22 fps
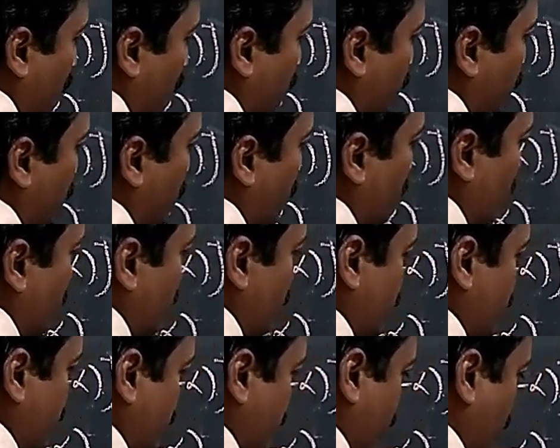
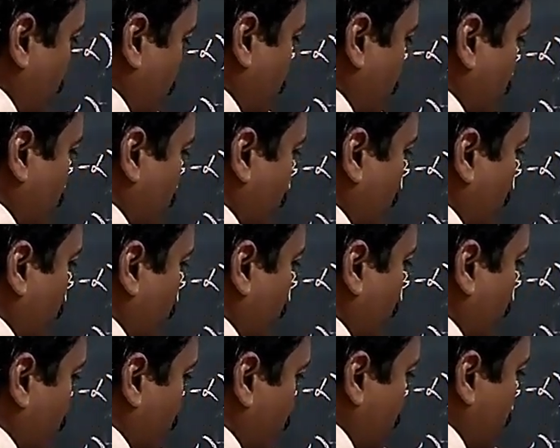upon
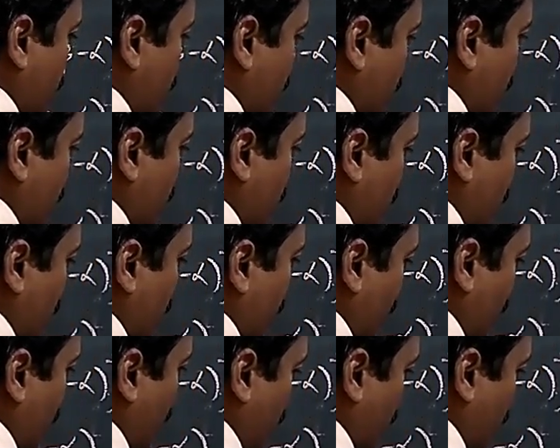1 plus
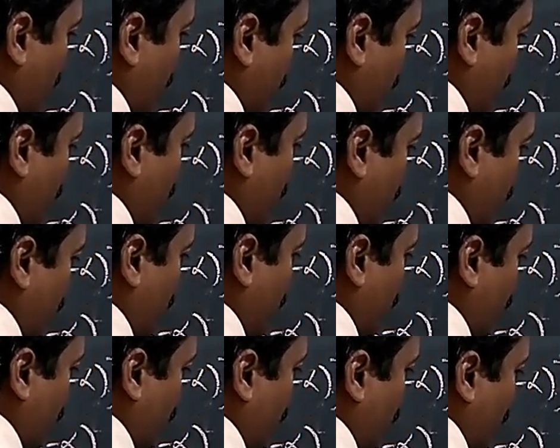tan A
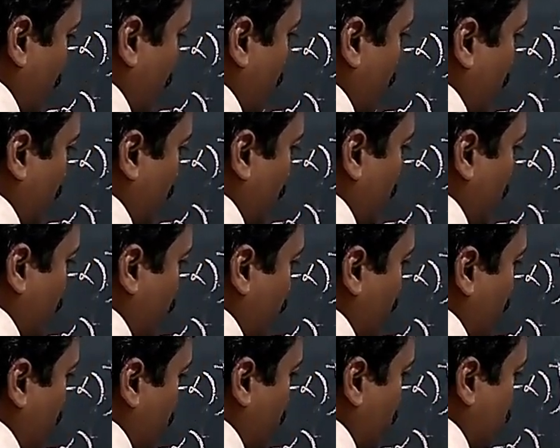tan
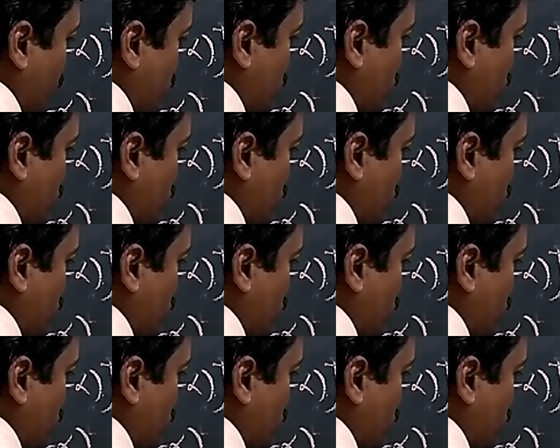B.